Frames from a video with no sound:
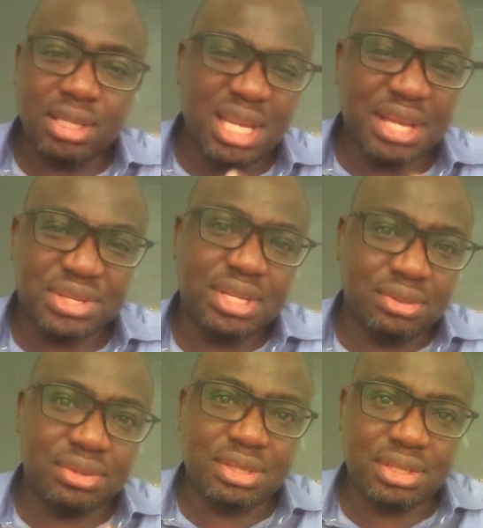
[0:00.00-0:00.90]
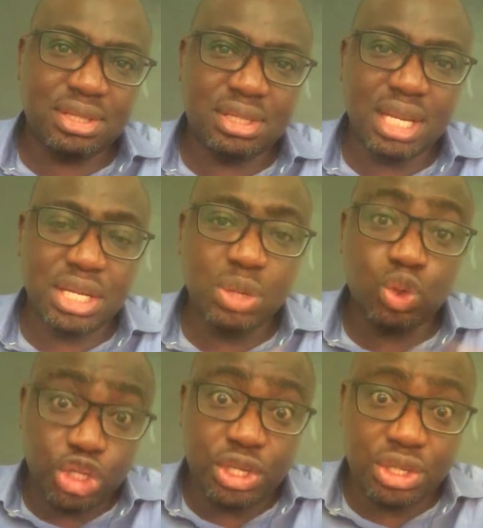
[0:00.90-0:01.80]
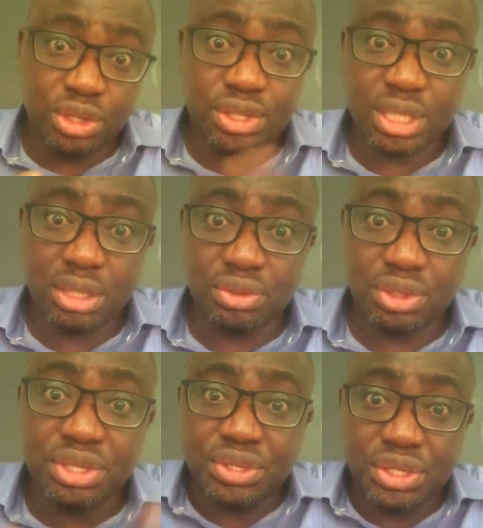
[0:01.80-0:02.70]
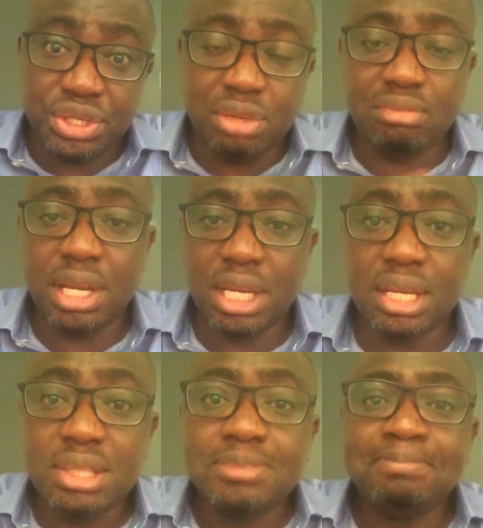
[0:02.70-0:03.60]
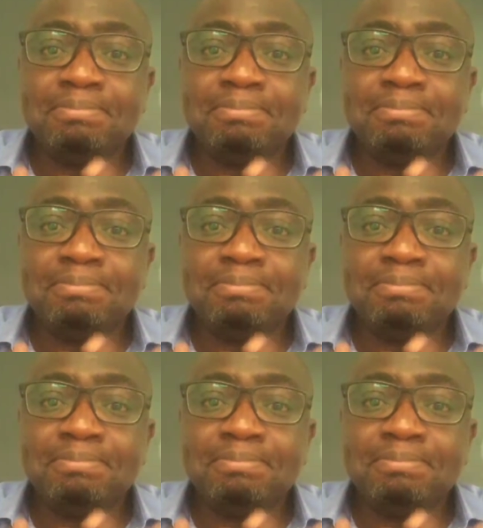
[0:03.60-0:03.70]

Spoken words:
these are skills, negotiation skills, decision making.